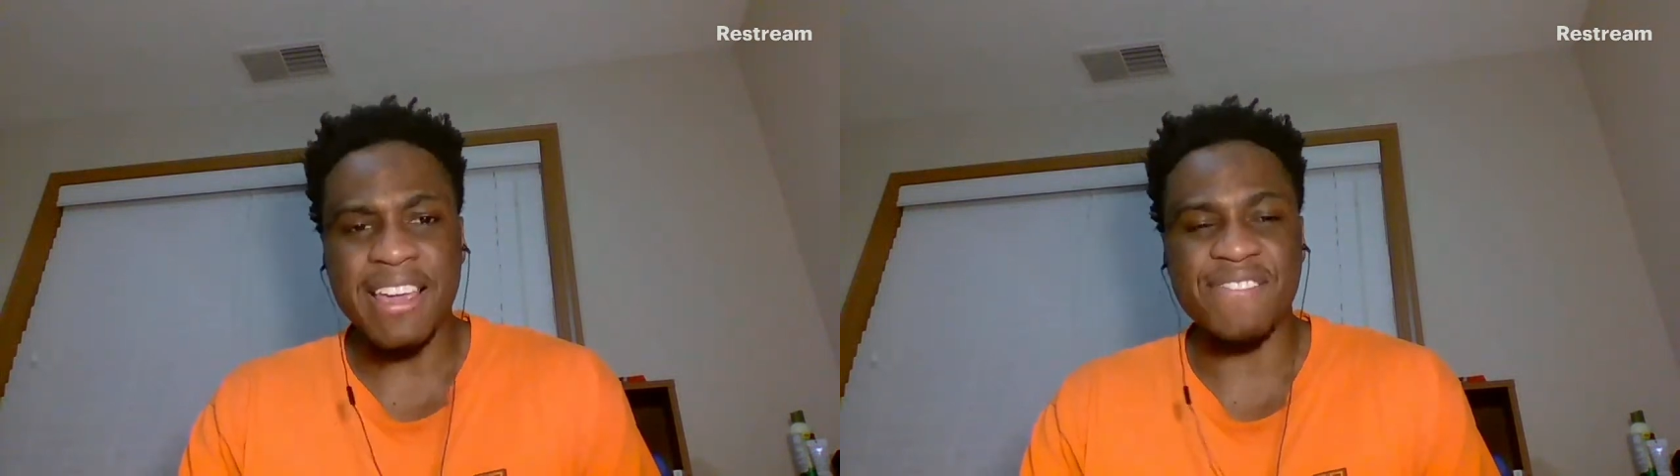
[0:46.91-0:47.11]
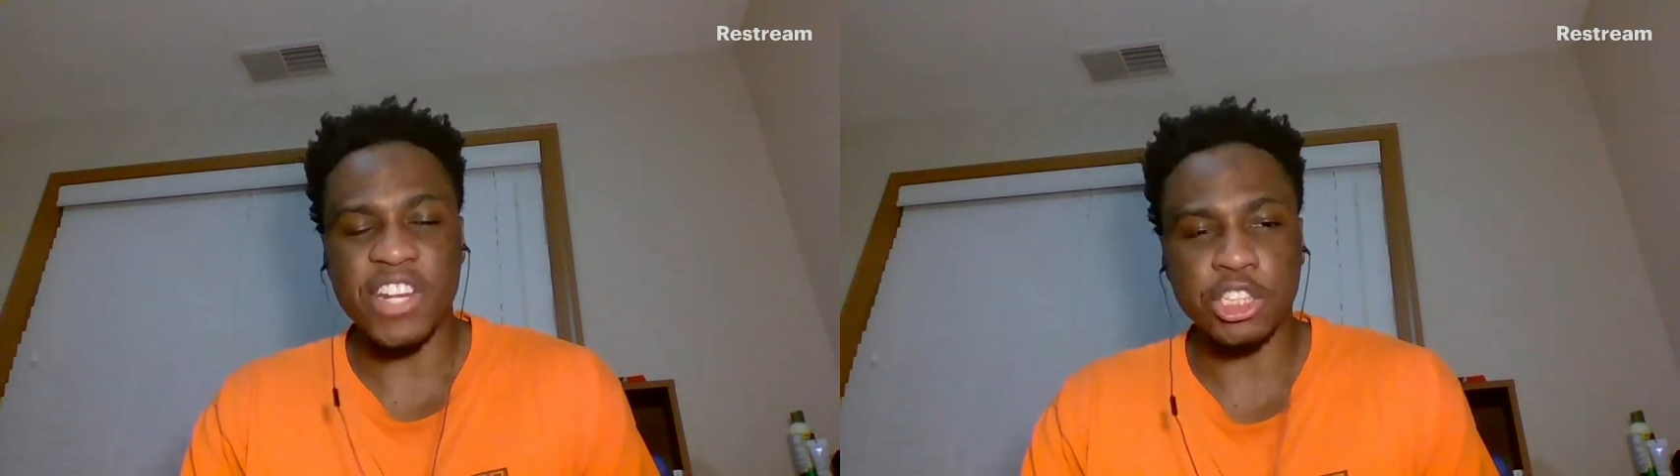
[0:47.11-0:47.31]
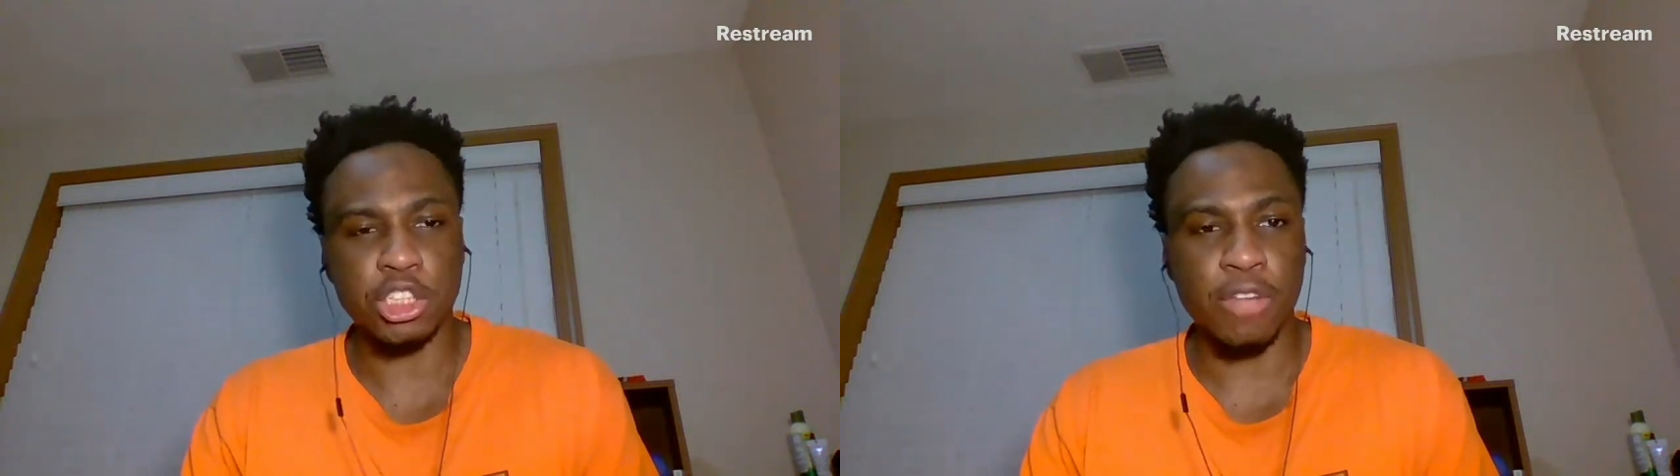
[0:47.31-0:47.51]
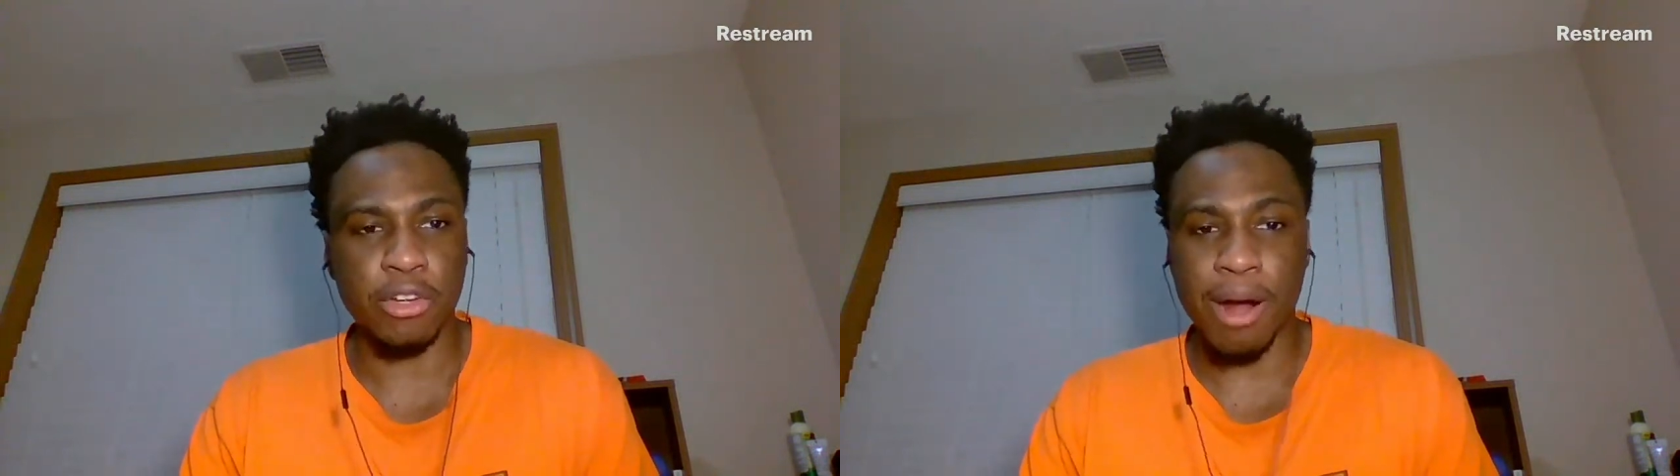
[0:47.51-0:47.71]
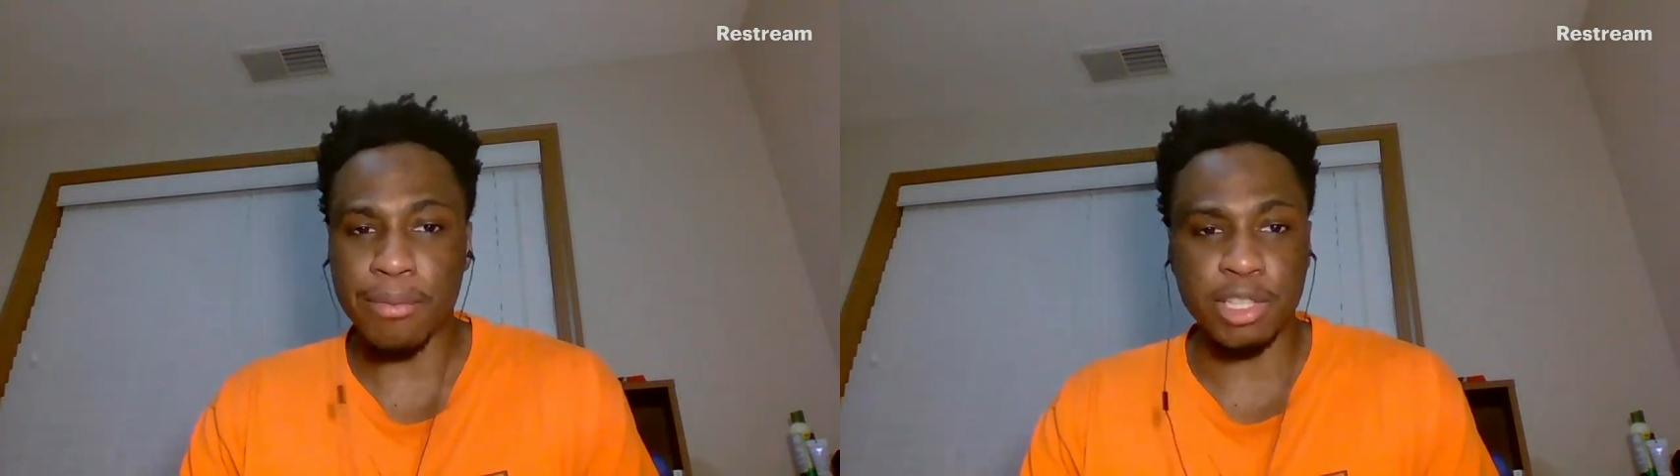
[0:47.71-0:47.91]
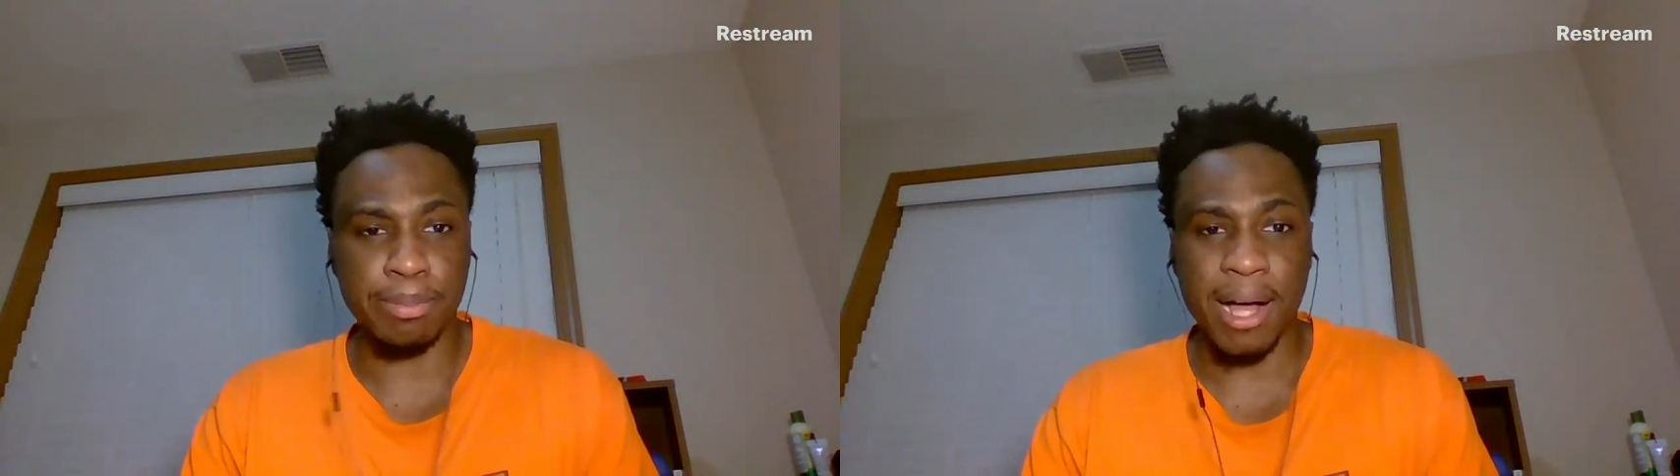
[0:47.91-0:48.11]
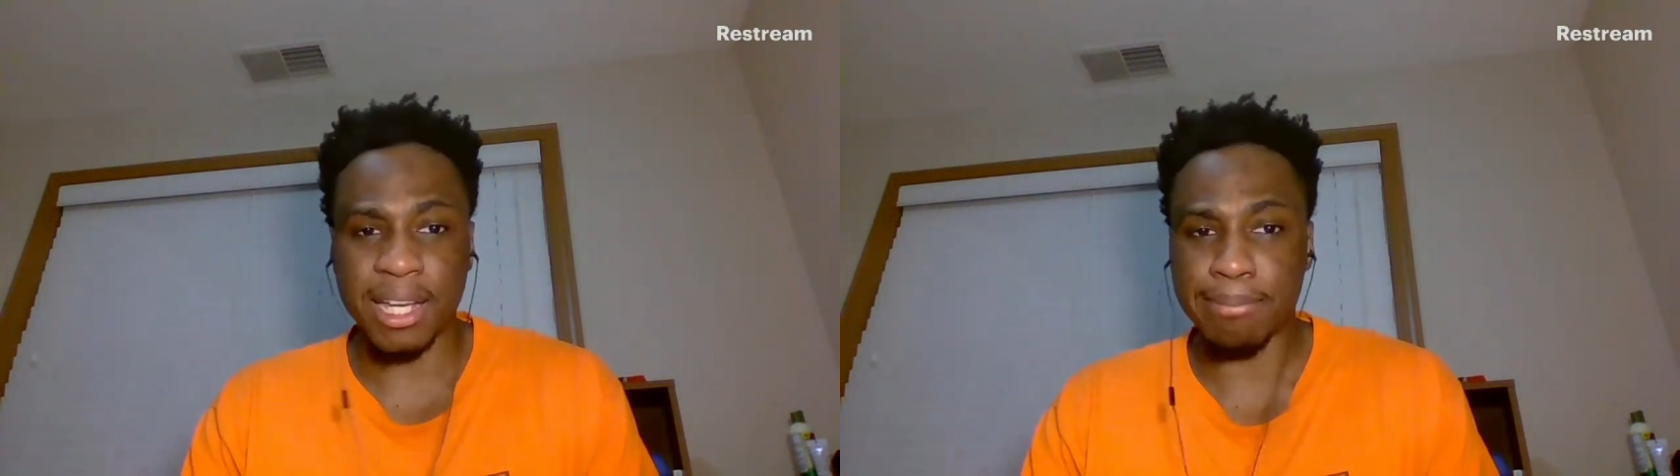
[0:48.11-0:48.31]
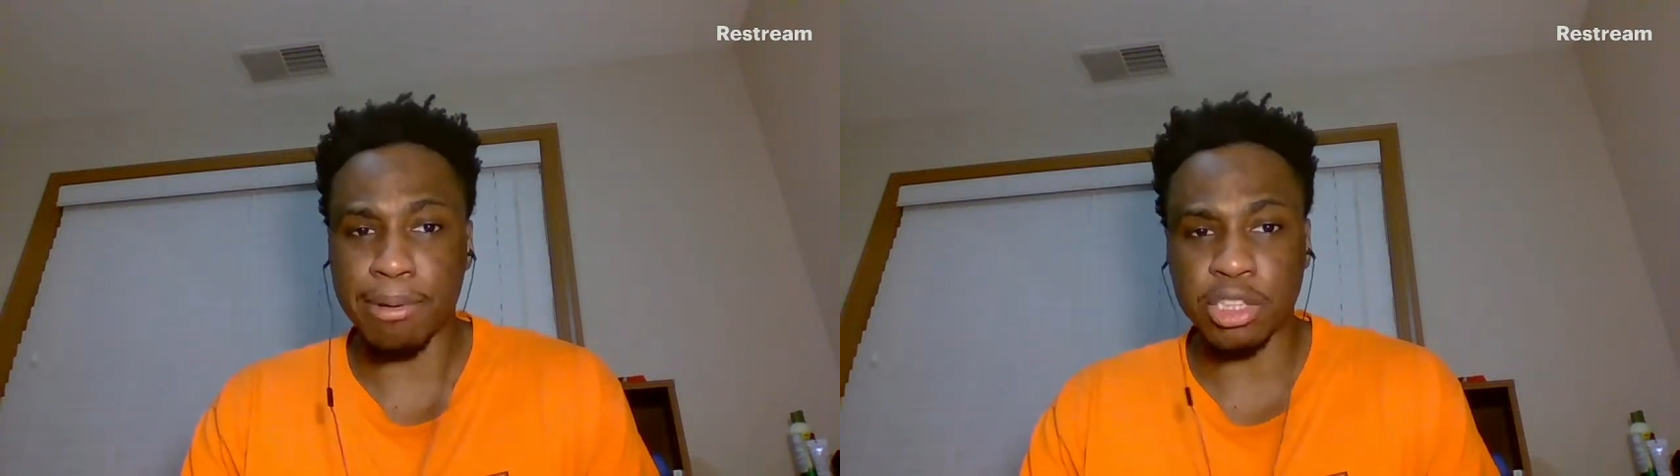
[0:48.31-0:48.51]
He finishes on the ground when he's
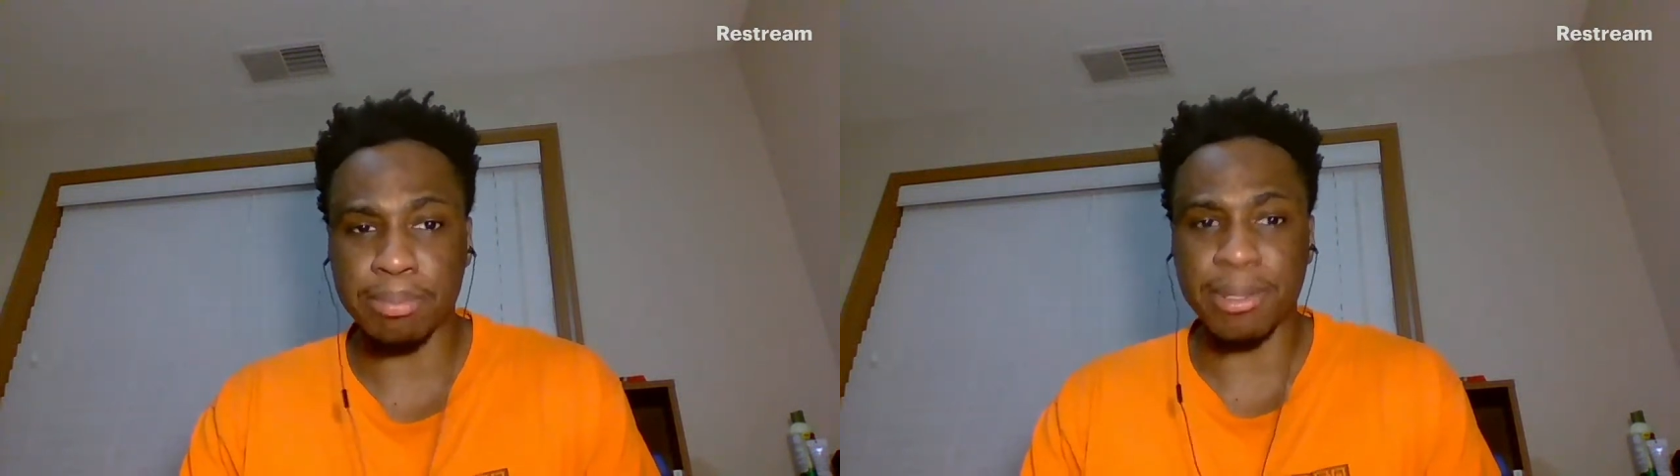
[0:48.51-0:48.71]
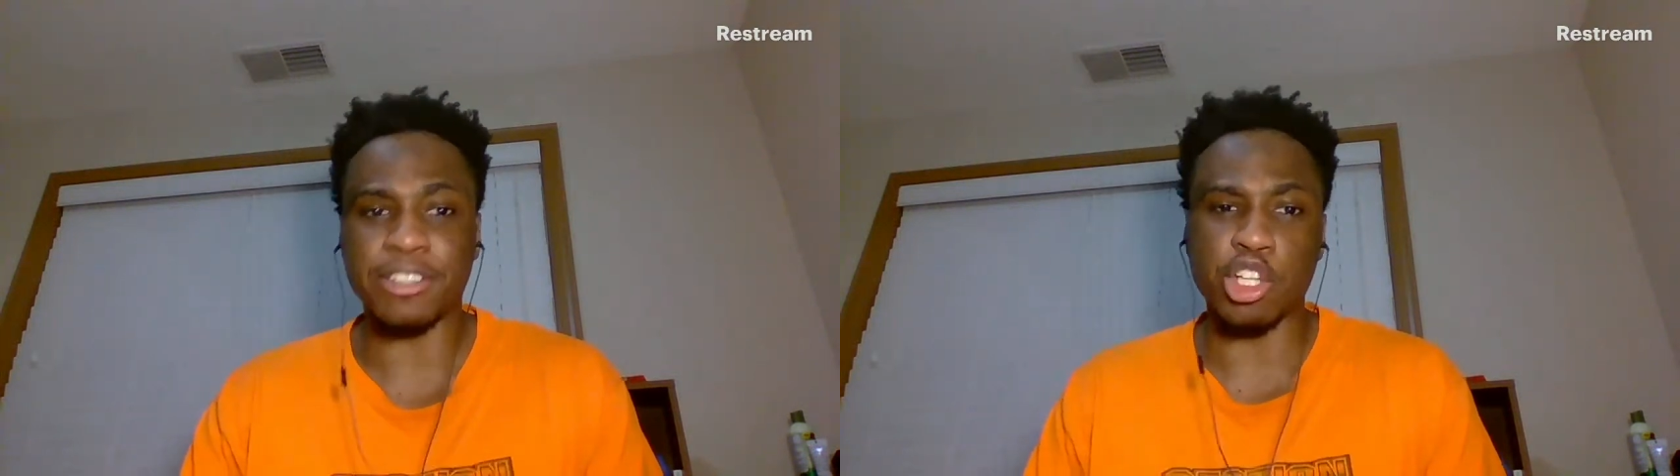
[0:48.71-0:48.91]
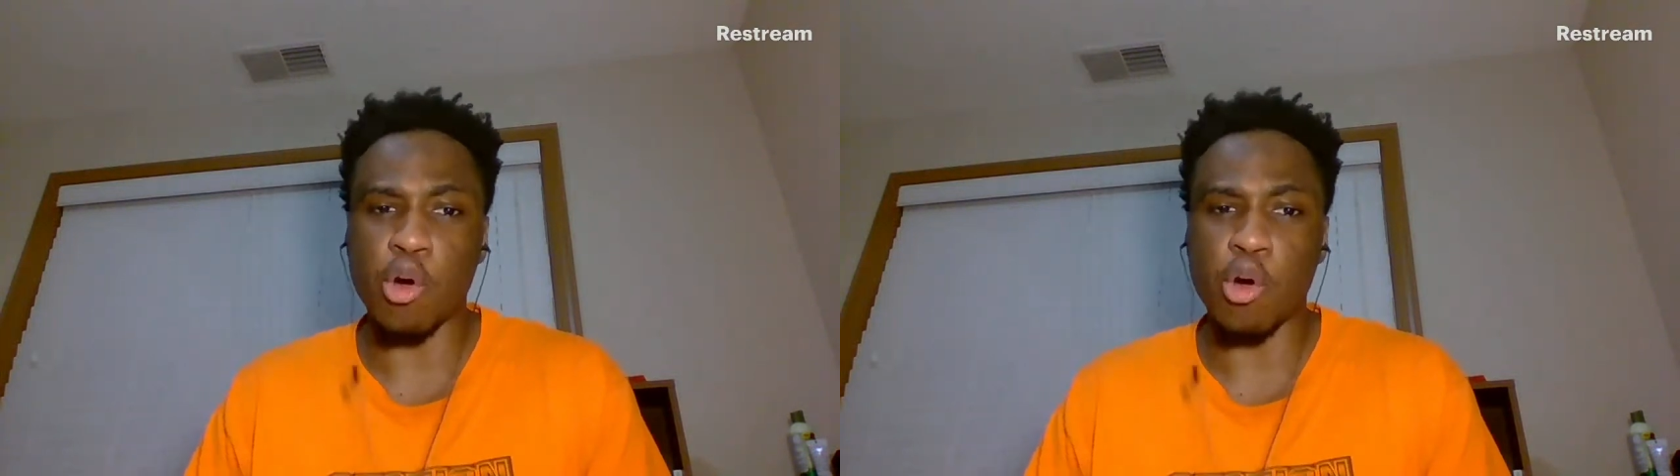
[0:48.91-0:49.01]
blocking opposing players.